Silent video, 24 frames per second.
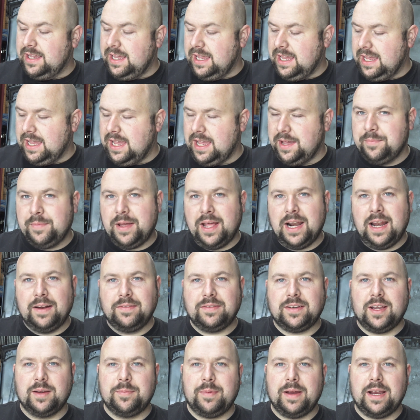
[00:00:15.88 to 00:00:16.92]
I'll have
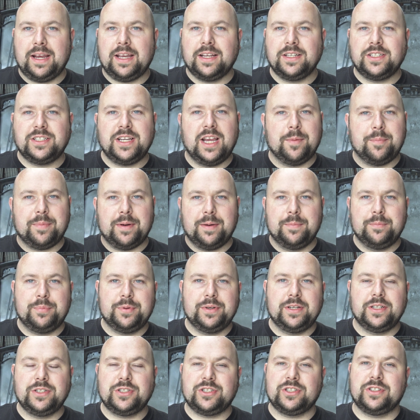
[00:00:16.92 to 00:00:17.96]
to go back and check, but I'm
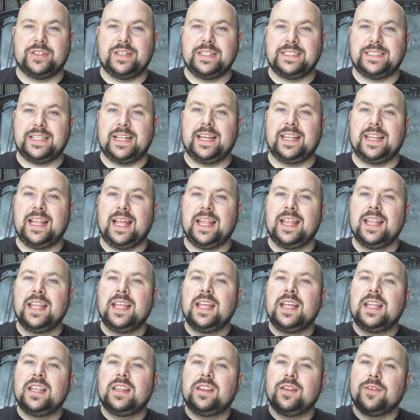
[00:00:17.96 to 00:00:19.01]
pretty sure I said it that.
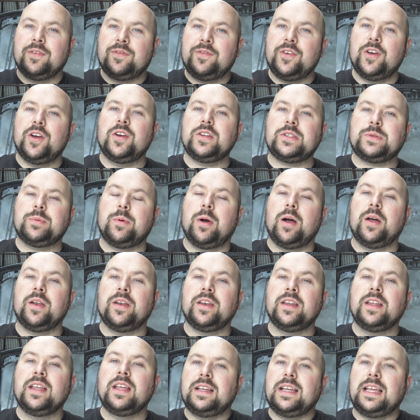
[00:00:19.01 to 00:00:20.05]
The first one
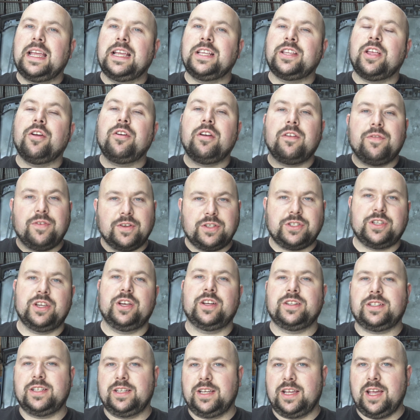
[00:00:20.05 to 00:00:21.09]
is only for
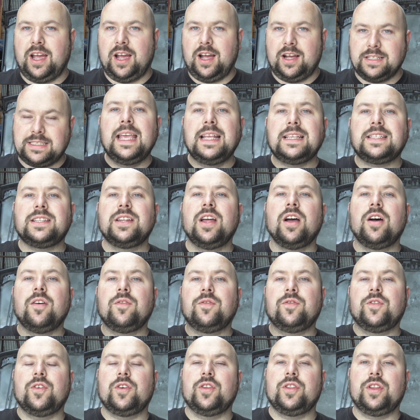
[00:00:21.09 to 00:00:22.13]
certain cars. It's not
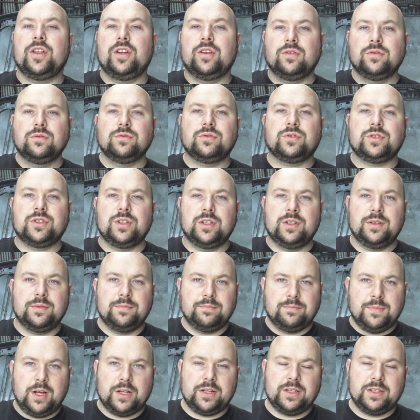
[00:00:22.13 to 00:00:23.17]
for the ultra
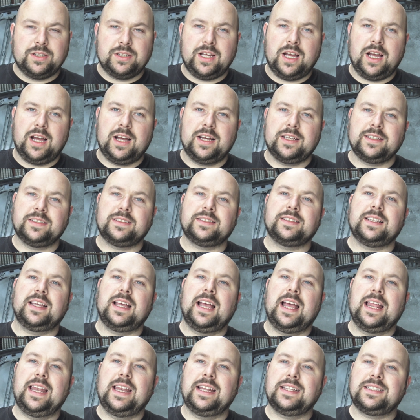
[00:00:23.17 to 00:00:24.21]
modern cars,
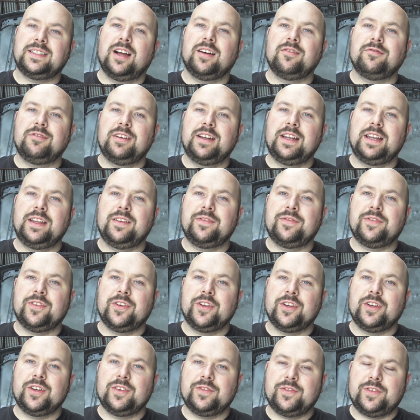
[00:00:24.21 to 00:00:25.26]
and it's not really
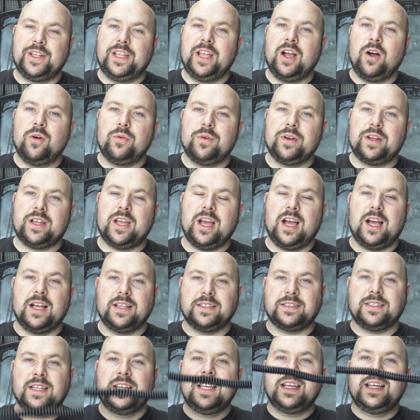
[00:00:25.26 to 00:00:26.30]
for the older cars.